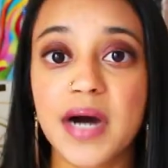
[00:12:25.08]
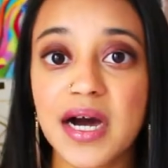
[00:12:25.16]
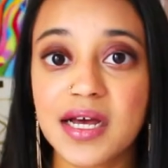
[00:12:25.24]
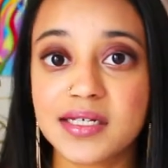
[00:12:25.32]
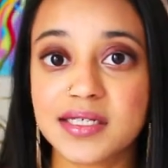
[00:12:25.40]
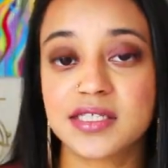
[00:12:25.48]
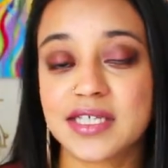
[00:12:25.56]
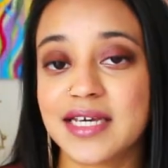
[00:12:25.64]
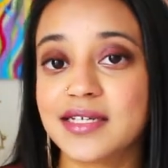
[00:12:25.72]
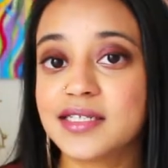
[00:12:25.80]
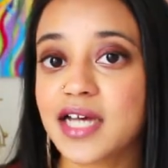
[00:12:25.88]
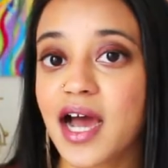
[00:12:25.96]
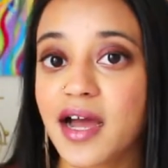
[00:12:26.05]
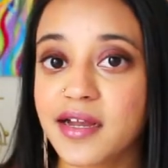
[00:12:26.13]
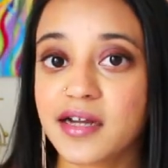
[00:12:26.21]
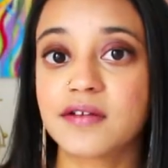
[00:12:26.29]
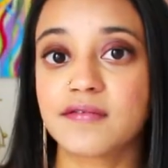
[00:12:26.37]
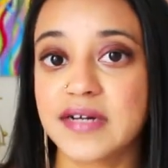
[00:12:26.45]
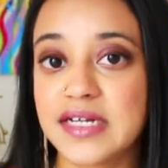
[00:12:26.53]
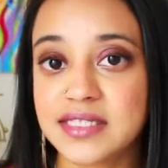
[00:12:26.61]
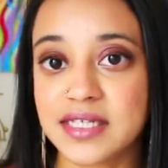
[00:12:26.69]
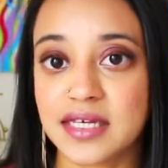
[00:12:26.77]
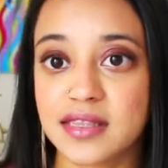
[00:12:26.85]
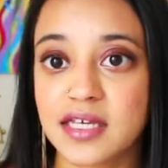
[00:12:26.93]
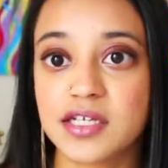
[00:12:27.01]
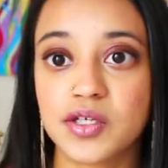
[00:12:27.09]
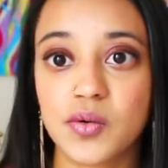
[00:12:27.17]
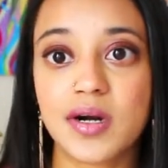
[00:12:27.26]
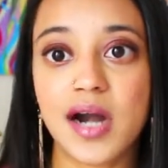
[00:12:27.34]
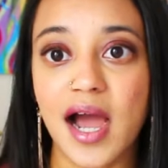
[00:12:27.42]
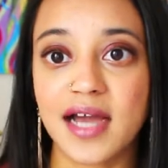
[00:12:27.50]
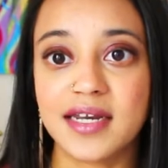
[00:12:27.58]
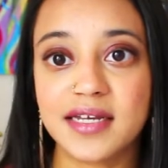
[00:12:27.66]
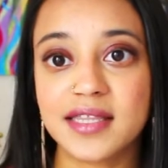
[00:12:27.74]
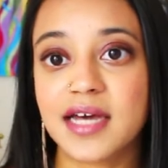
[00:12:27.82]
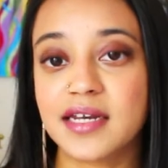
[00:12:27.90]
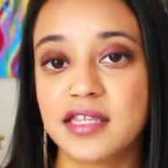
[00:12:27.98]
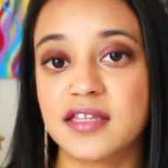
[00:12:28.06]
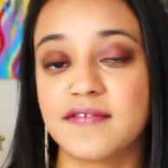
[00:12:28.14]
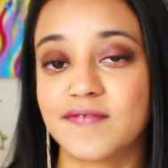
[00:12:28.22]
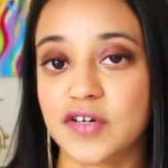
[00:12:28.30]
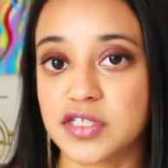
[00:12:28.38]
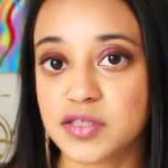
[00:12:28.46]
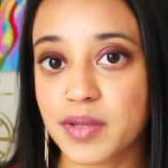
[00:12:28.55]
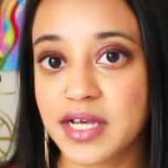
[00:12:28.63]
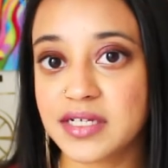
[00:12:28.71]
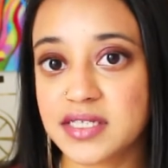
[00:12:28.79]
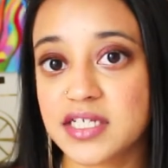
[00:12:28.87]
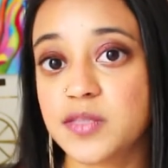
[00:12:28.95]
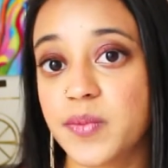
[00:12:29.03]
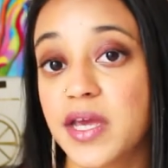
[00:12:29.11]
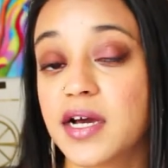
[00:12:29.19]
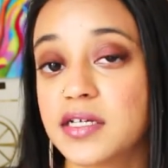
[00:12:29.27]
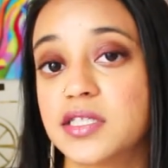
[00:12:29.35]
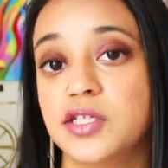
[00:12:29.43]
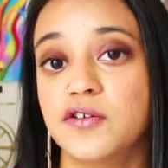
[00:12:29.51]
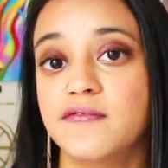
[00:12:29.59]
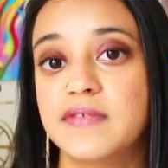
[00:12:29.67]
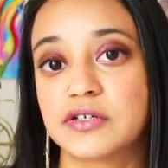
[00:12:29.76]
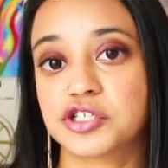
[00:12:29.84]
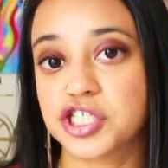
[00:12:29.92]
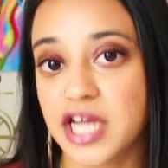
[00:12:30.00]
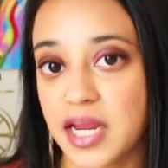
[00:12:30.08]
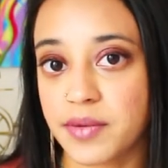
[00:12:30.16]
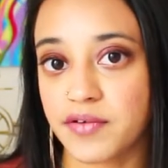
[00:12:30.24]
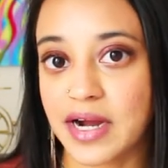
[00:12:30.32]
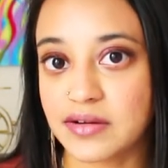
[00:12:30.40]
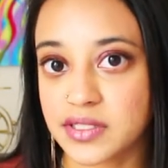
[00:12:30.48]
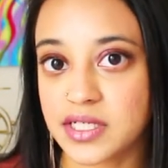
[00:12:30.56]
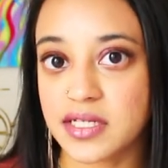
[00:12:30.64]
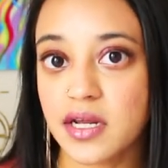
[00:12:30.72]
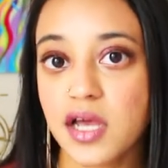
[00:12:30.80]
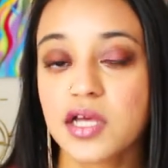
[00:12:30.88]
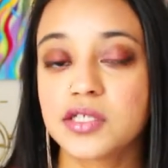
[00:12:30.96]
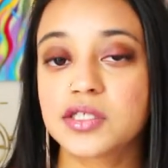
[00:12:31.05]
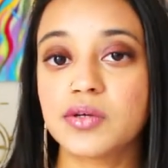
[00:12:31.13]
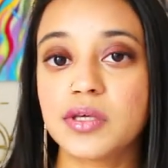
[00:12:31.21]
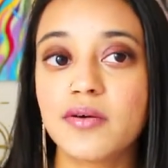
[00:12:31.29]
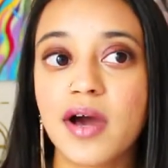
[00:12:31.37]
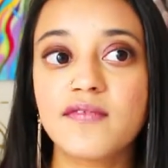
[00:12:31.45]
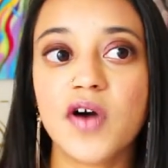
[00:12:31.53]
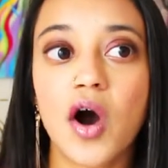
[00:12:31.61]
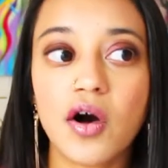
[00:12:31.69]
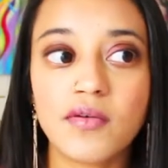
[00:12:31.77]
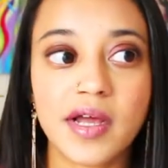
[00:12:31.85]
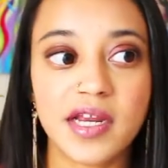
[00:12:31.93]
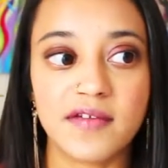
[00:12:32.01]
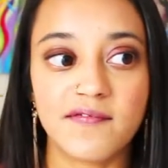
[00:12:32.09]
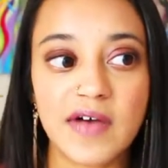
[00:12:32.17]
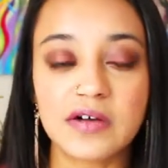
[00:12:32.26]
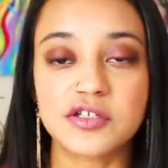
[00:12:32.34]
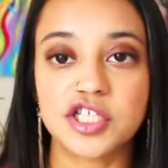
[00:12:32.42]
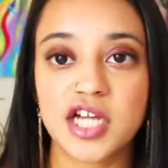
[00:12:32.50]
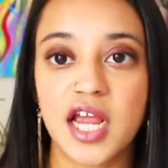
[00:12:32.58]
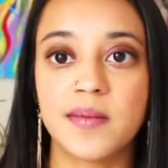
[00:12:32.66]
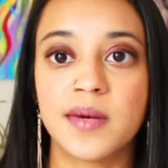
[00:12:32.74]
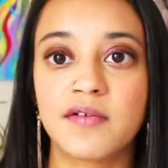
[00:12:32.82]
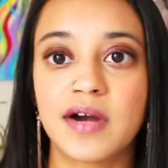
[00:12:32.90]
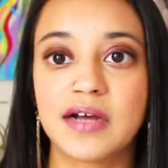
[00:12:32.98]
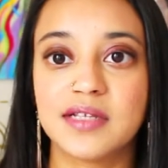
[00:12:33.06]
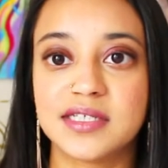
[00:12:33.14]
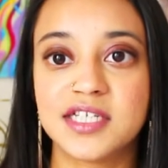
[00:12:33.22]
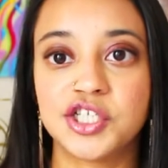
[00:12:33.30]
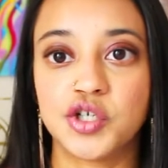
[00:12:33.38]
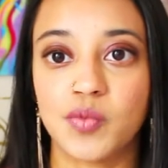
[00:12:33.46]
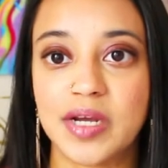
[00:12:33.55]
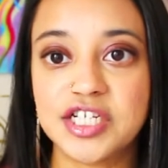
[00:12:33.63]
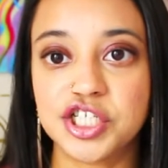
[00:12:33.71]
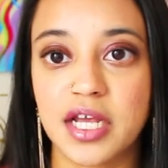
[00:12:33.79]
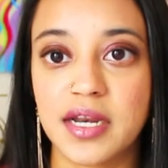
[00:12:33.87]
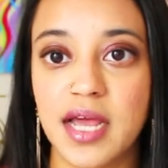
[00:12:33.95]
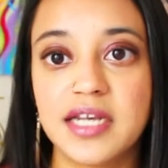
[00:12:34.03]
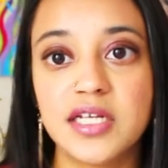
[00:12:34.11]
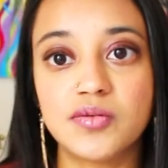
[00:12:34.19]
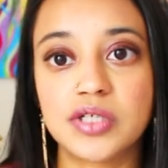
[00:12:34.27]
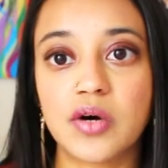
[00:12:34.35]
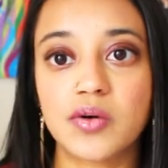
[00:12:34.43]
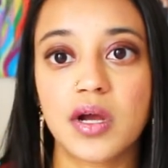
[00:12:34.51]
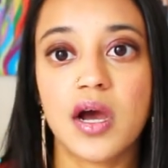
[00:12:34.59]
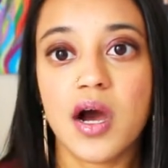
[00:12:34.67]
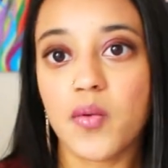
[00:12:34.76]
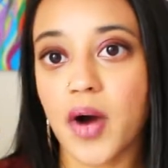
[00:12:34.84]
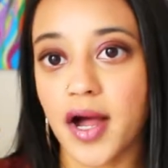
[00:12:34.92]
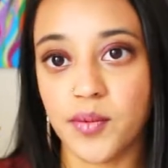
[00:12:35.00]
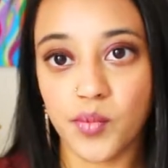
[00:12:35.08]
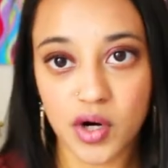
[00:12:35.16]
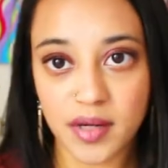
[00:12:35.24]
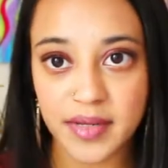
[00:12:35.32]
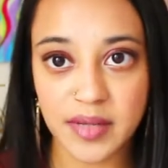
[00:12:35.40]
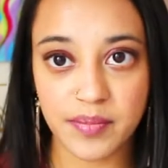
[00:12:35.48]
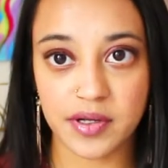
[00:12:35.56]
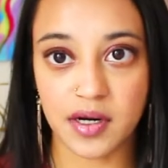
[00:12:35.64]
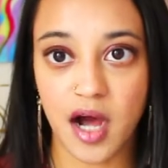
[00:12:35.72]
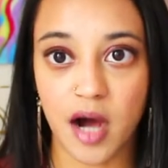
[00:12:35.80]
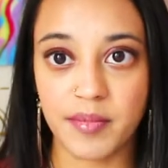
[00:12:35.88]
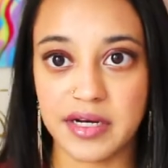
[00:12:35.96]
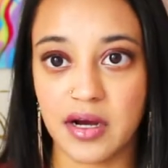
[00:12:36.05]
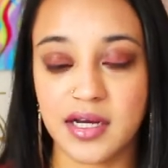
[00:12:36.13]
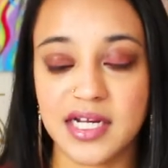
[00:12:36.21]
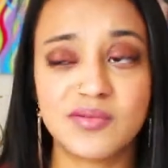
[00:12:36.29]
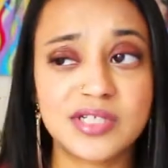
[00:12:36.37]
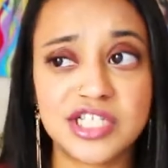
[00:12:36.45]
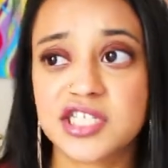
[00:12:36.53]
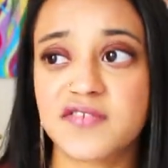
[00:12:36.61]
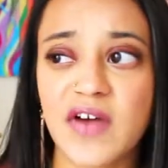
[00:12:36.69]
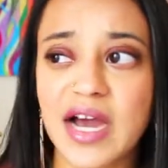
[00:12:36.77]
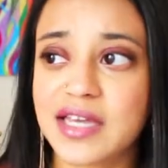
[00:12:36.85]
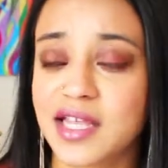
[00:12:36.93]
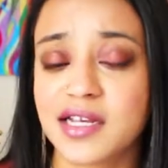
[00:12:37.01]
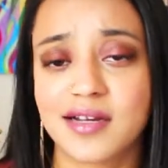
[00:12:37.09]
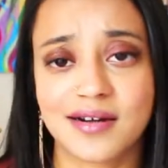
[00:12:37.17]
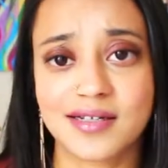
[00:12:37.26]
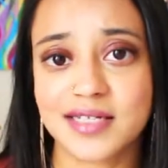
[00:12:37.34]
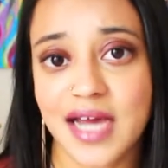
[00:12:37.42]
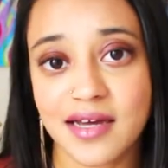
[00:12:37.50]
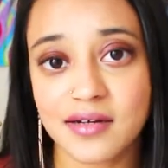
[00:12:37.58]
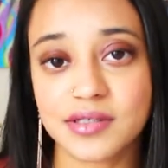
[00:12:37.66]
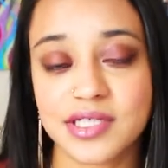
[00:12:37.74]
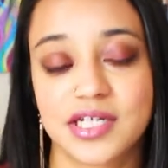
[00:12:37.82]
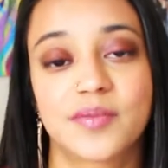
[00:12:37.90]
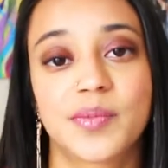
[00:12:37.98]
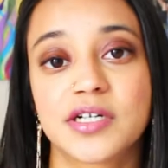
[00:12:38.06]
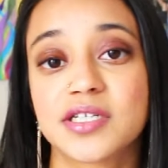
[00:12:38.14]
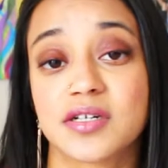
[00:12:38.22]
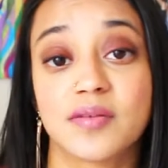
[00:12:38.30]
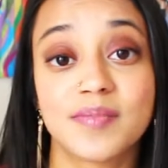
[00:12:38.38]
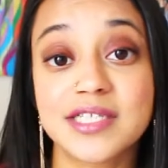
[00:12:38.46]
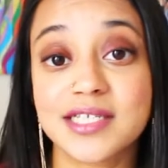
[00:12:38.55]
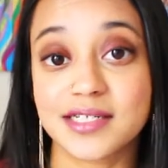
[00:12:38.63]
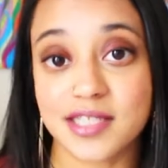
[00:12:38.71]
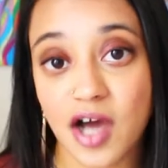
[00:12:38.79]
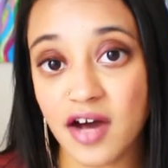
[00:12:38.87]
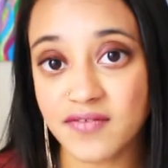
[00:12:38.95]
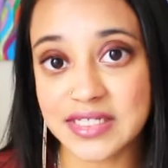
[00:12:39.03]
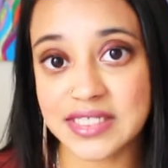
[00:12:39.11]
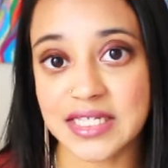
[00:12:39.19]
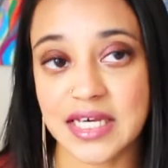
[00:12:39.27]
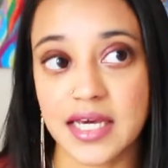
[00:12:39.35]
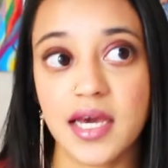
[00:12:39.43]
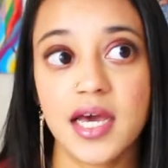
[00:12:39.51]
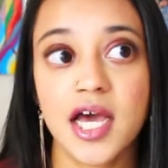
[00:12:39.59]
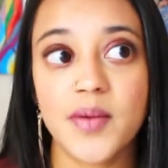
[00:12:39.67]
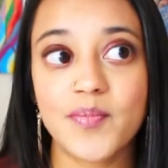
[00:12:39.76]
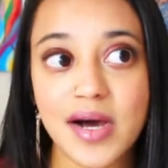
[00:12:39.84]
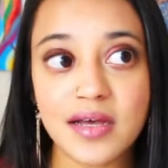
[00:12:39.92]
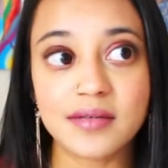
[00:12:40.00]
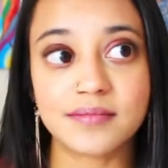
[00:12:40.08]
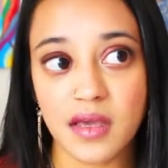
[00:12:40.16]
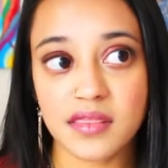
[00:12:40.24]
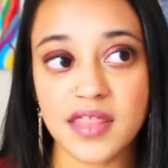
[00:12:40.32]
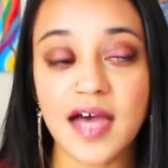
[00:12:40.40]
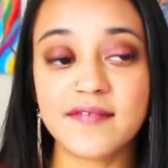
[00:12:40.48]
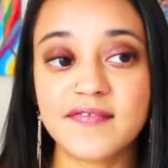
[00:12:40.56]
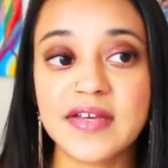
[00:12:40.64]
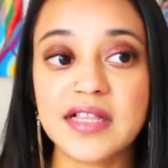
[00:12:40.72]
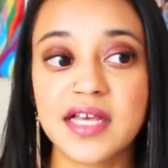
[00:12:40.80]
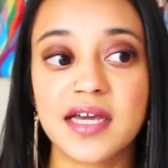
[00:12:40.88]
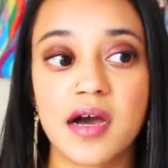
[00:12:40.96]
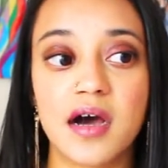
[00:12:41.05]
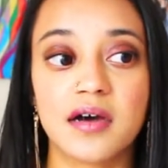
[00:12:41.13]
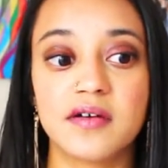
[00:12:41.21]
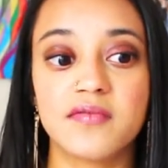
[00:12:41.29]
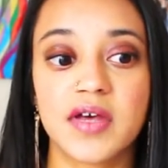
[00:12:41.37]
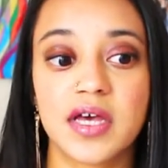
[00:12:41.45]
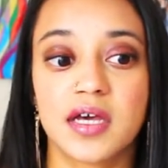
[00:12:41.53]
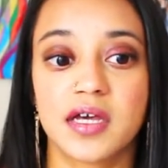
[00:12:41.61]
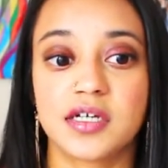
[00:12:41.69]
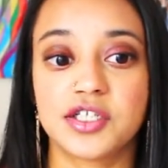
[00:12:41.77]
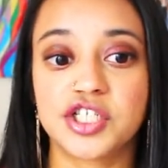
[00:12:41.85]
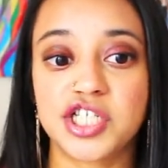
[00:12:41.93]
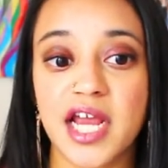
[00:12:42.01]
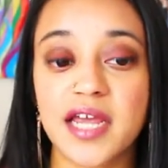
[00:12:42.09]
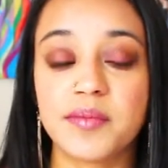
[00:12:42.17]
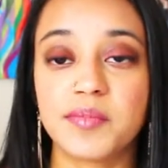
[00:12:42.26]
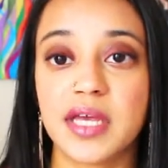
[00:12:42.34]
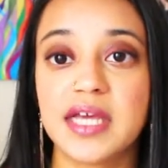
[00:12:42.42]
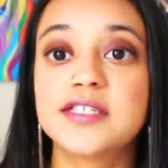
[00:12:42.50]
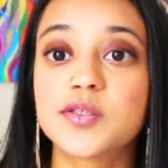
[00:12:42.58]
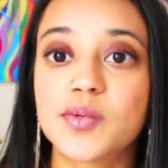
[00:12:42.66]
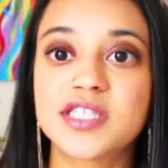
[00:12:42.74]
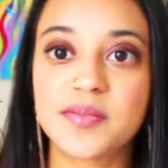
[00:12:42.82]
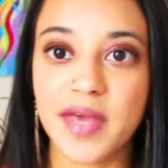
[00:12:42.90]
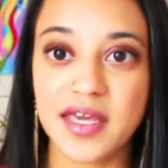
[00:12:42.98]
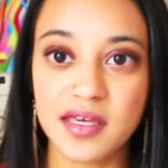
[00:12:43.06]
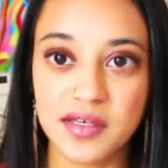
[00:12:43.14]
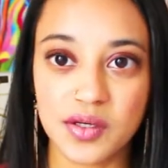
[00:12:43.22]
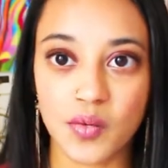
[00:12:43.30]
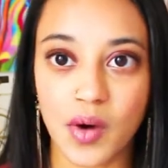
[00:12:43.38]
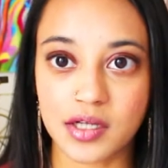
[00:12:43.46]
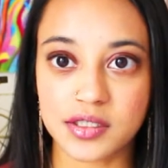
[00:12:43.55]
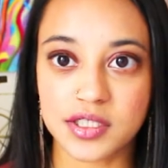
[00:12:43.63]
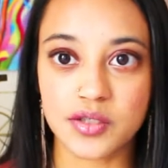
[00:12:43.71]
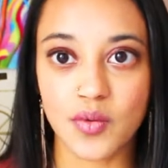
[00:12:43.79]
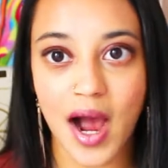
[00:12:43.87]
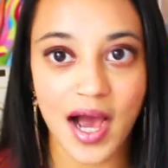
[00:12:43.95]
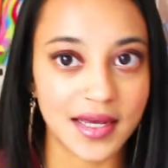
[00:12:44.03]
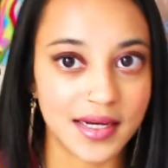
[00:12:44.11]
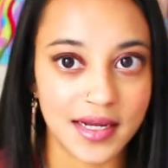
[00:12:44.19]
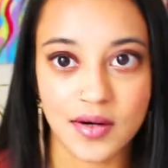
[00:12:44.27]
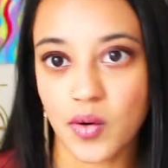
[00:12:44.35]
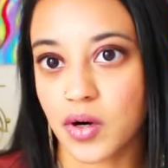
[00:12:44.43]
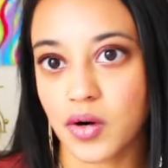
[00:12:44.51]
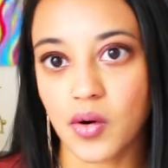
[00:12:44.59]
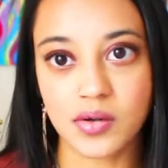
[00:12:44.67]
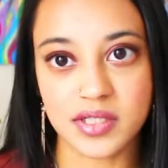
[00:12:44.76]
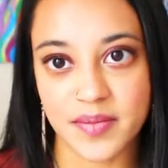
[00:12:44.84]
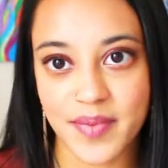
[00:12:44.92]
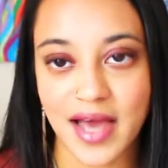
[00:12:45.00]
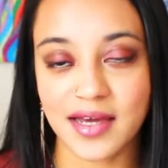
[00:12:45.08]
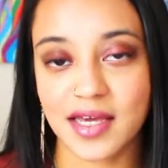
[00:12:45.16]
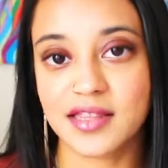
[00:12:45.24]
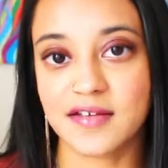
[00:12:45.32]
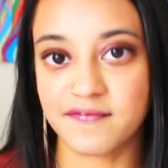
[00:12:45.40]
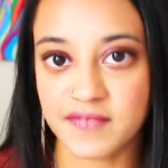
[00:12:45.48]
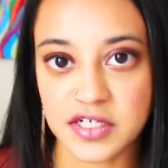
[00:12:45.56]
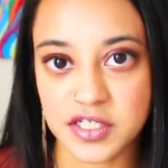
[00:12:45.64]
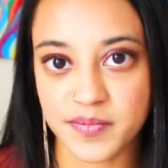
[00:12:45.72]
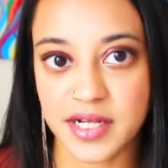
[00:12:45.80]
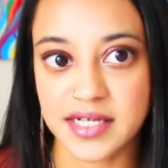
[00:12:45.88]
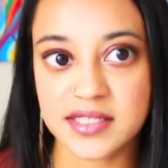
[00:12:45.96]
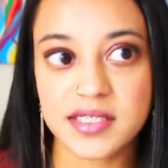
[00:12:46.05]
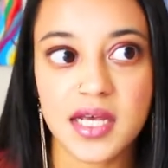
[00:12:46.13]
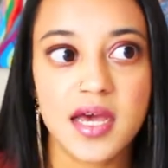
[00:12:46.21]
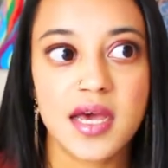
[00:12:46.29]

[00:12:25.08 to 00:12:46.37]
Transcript: But the entire reason that you are hiding that in the first place is because you feel shame around it. So you have already felt shame around the situation and you don't want more people to comment on it, which is fine. Like, you're entitled to your personal business, obviously, but that feeling of shame is what's making you want to hide it or hold it back in the first place.